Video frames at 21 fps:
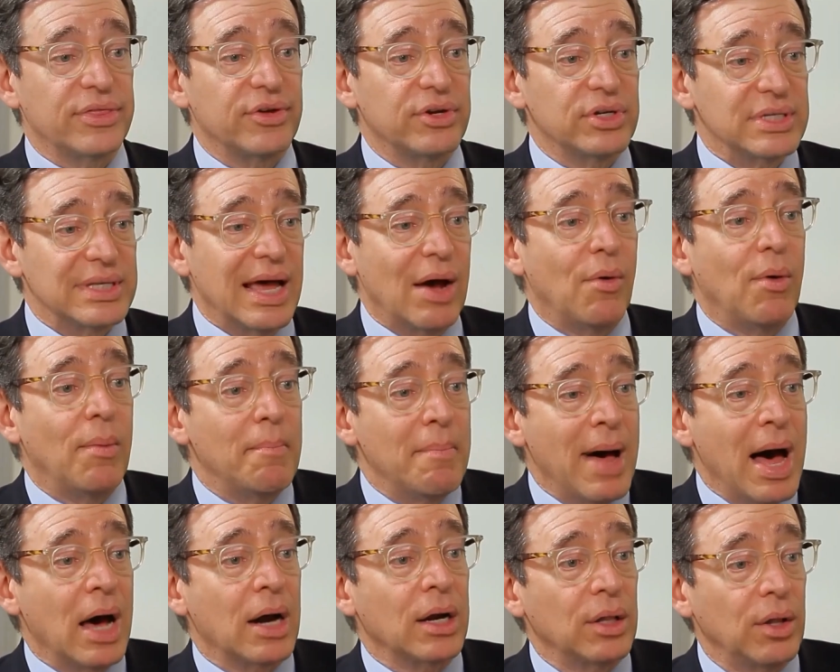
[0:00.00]
There's now a
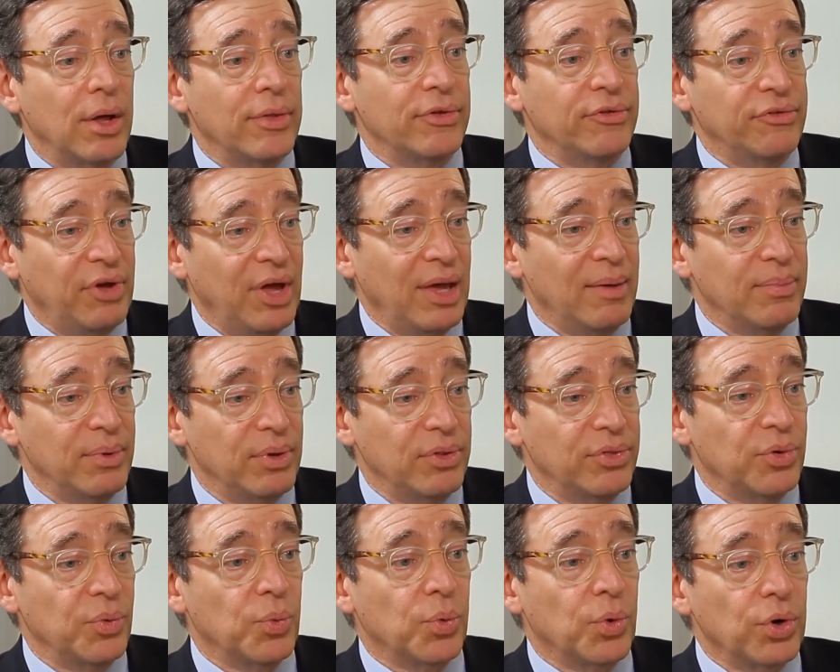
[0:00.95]
model on the table.
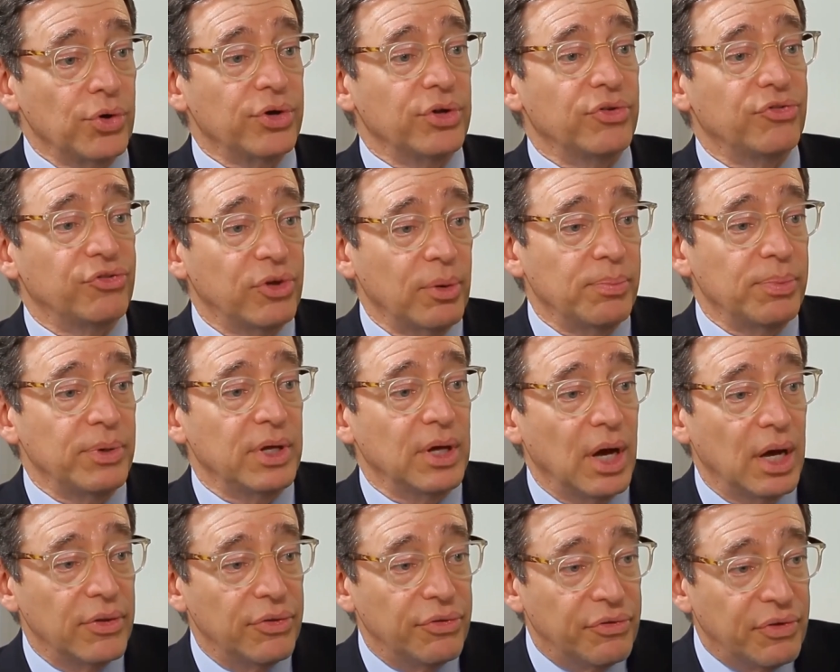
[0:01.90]
The world can simply
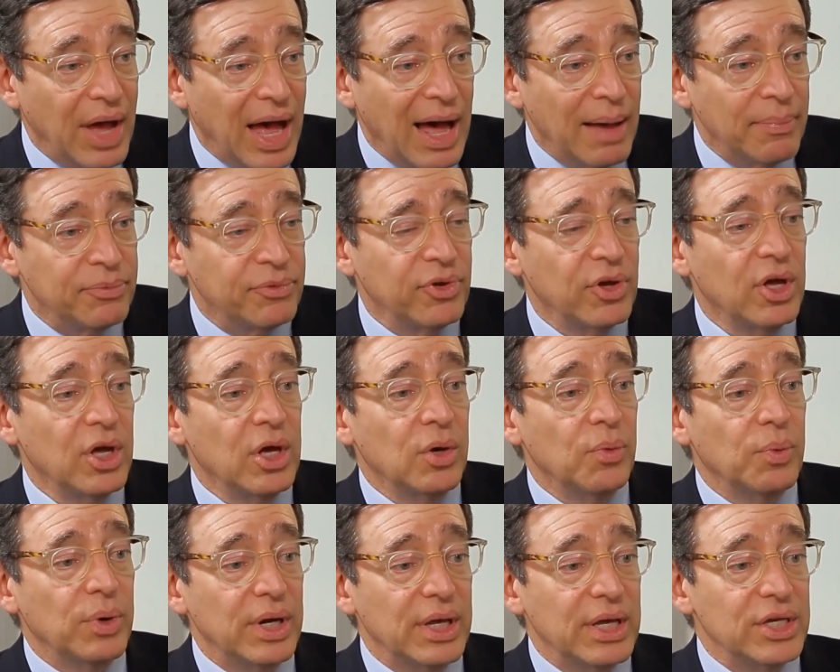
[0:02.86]
adopt
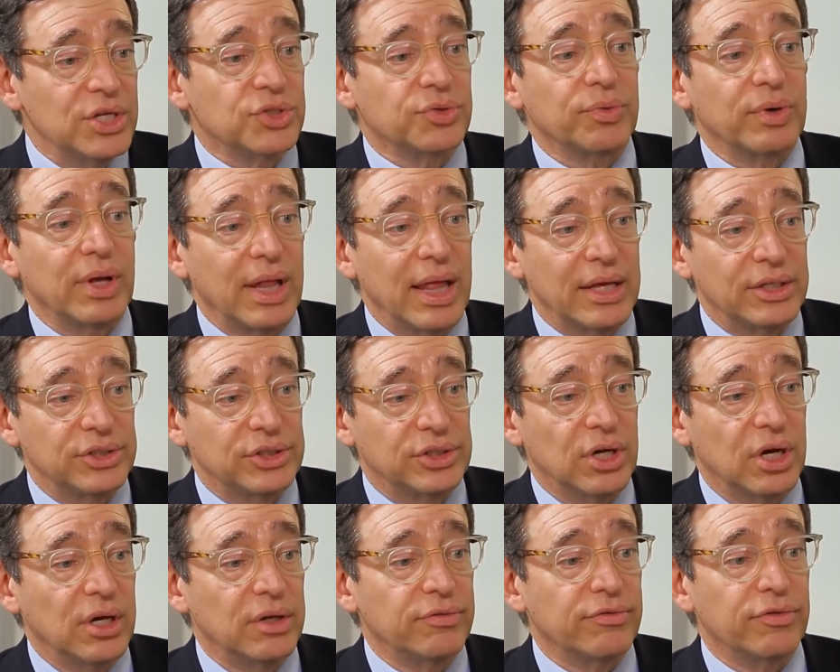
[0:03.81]
what Israel has
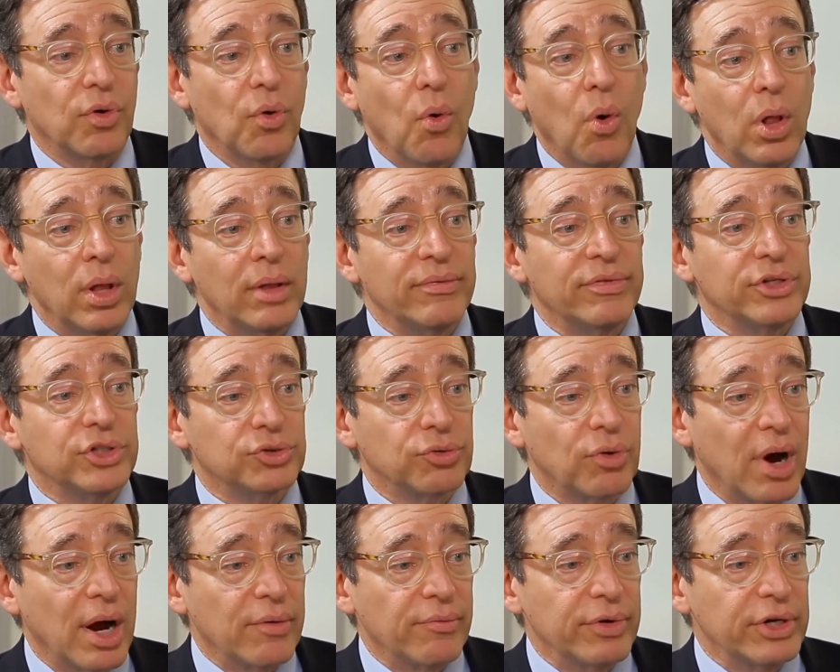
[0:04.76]
done for all of the
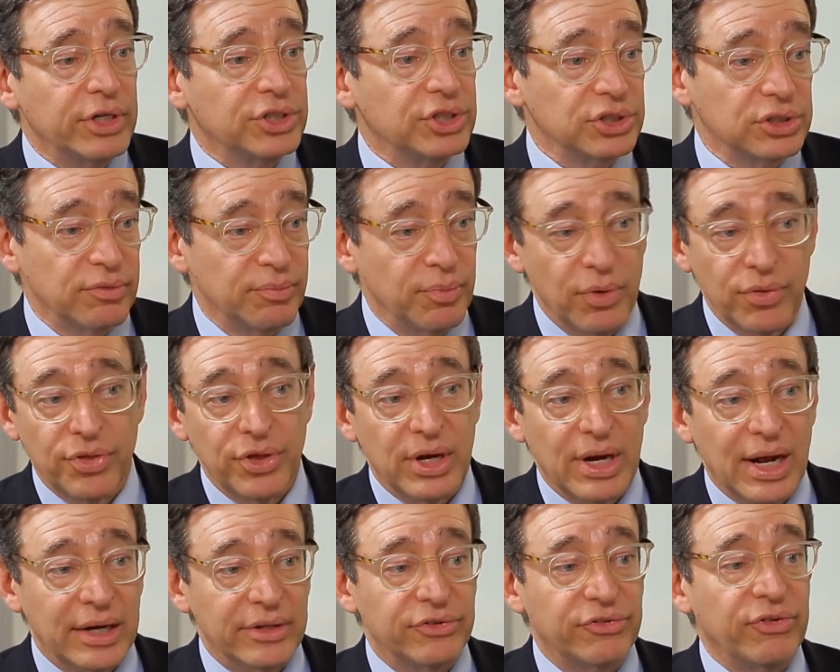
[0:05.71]
dry regions of both the
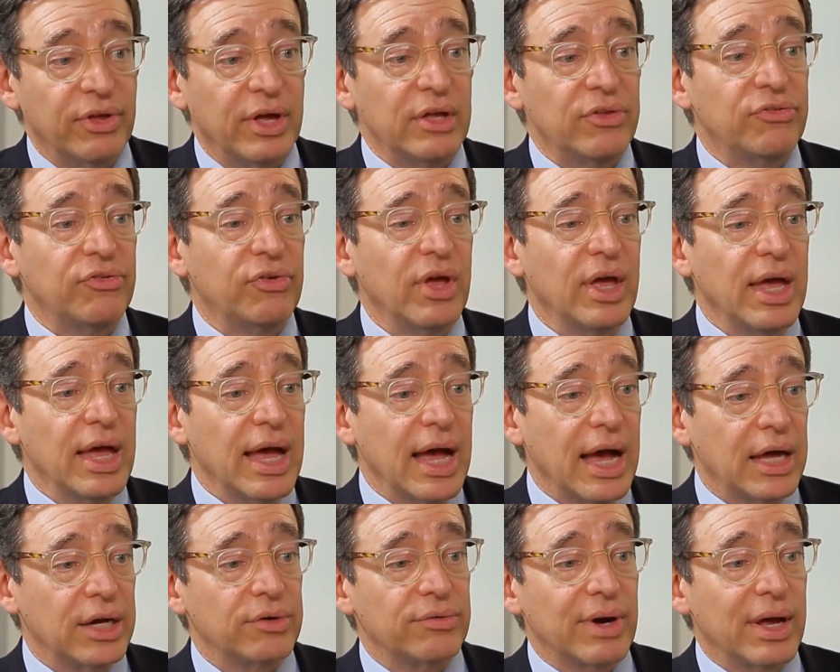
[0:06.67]
United States
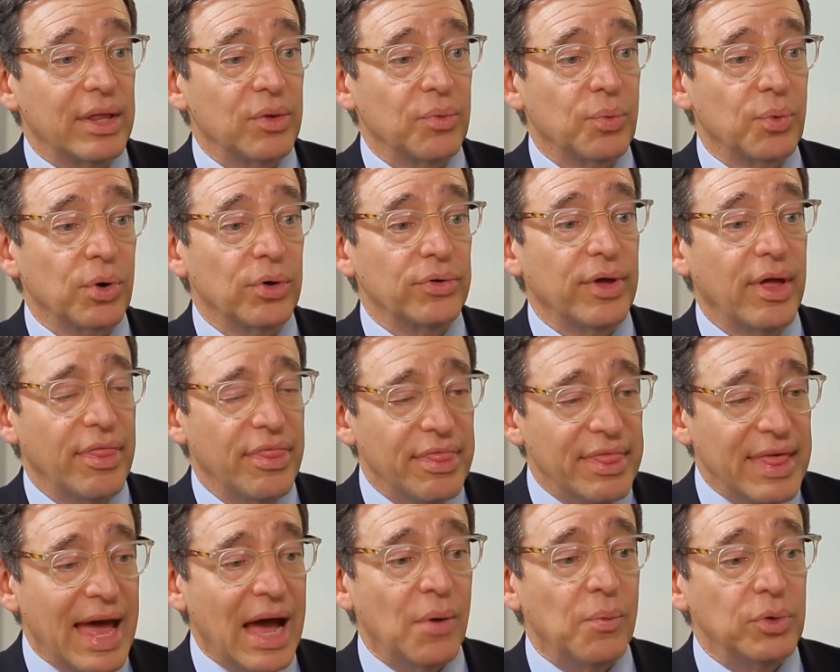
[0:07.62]
and around the world, and
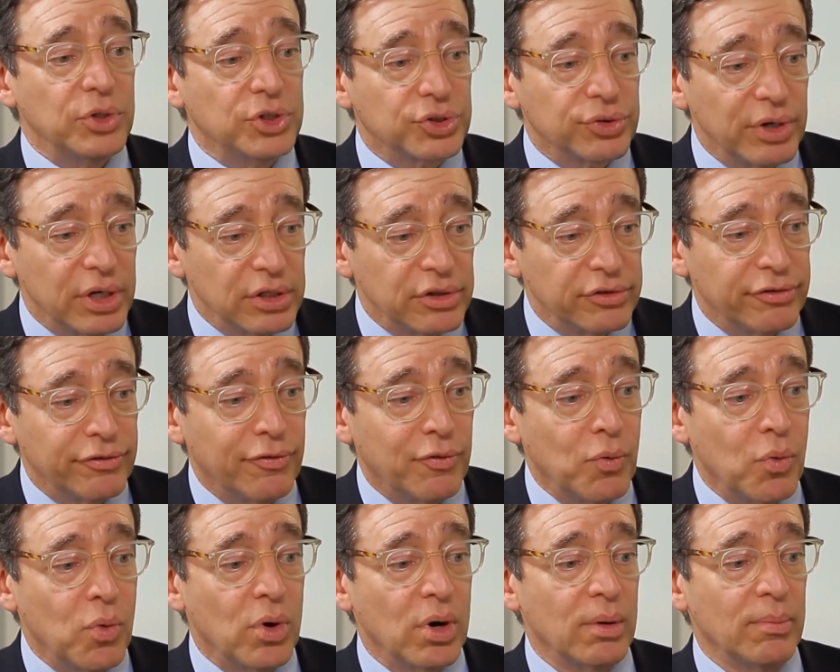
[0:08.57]
that will
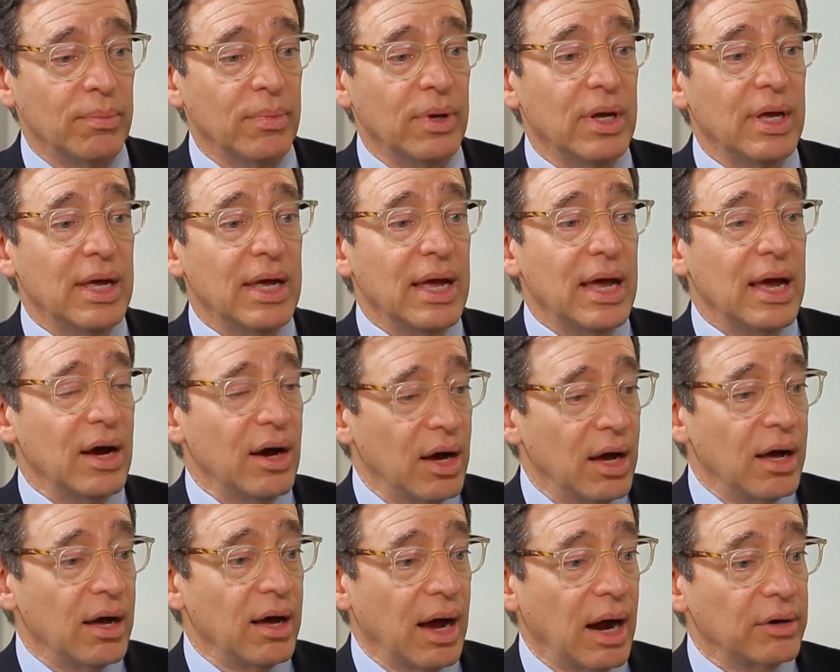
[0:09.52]
transform
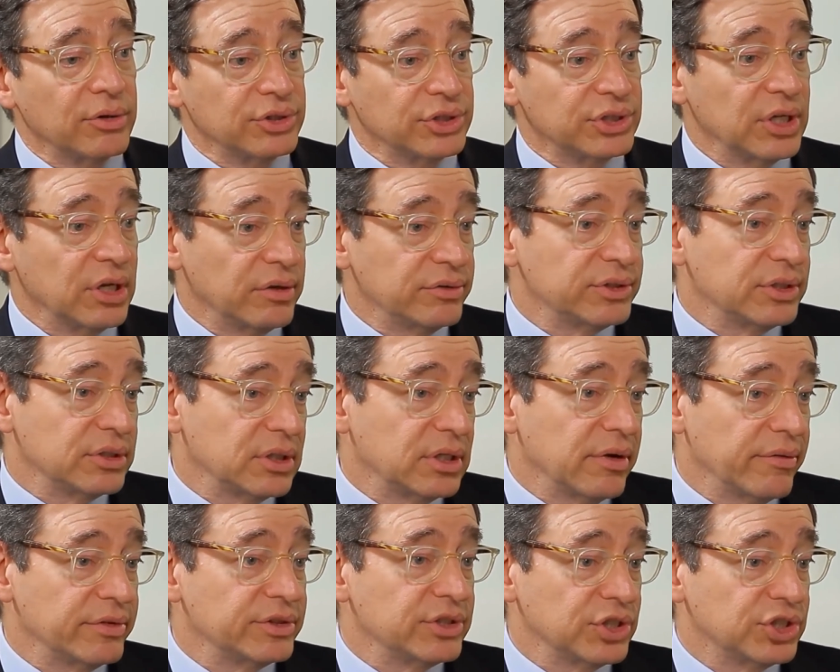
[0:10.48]
ourselves and
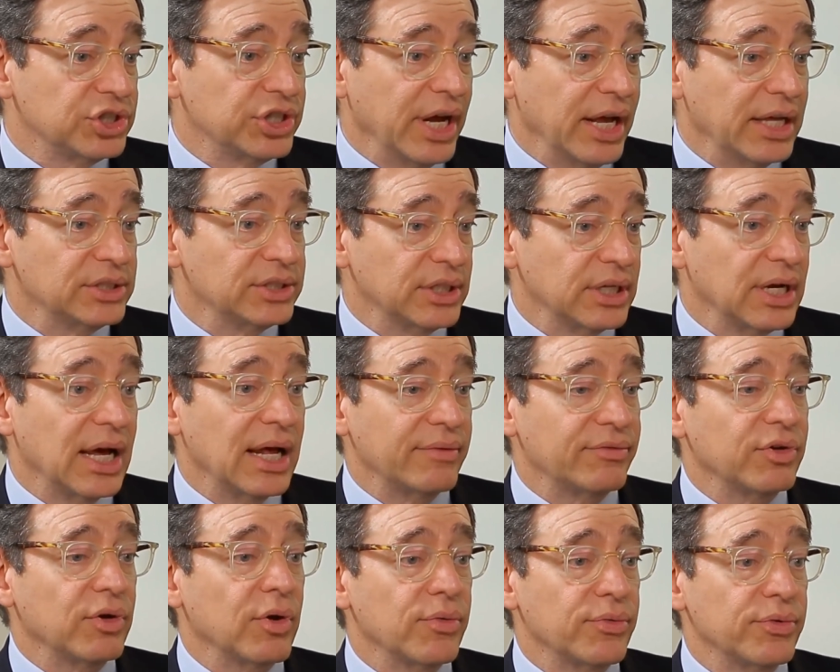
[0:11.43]
give us a chance to not have
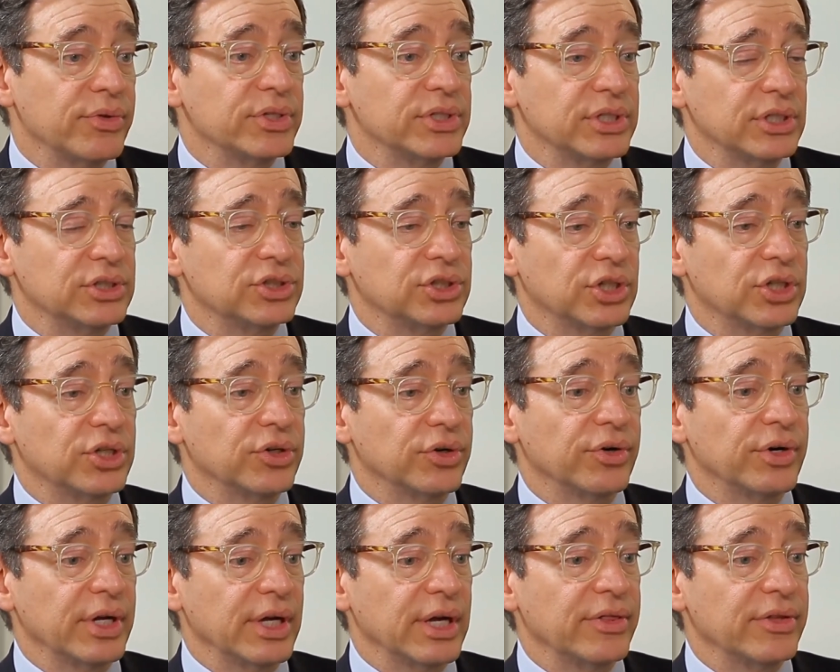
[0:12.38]
to go through this
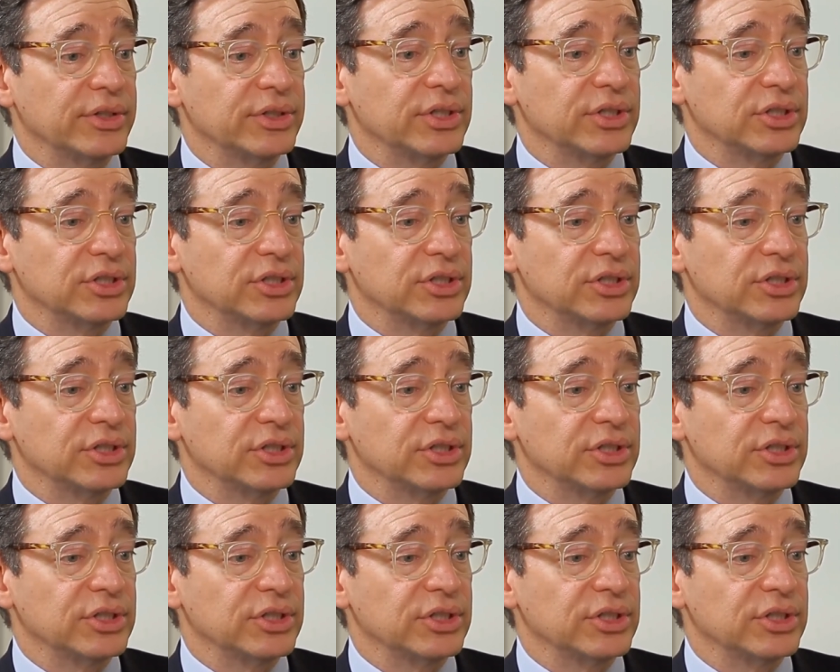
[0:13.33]
insecurity and this